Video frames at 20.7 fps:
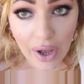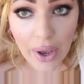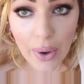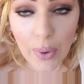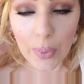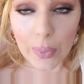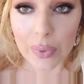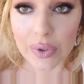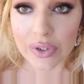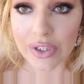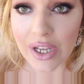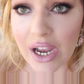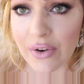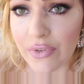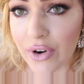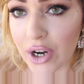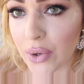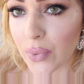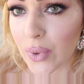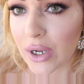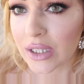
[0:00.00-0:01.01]
I would
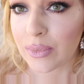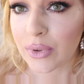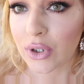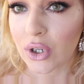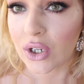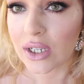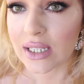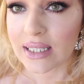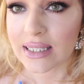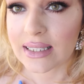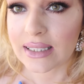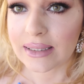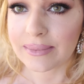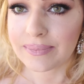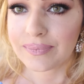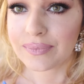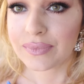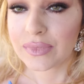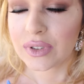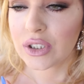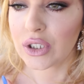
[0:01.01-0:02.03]
ever wed, because,
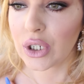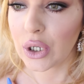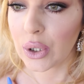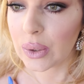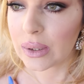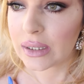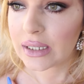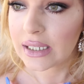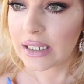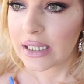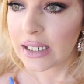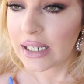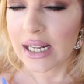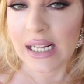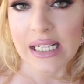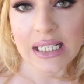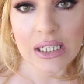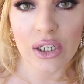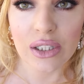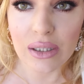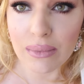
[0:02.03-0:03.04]
you know,
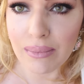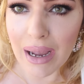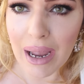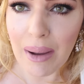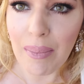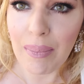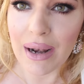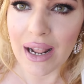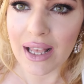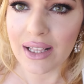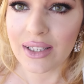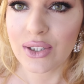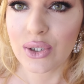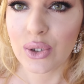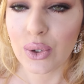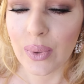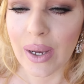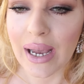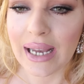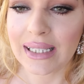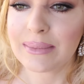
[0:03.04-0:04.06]
it's not in my plans
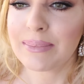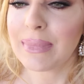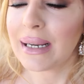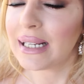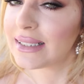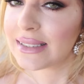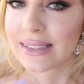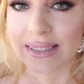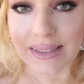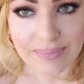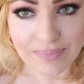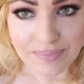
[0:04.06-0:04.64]
to wed, but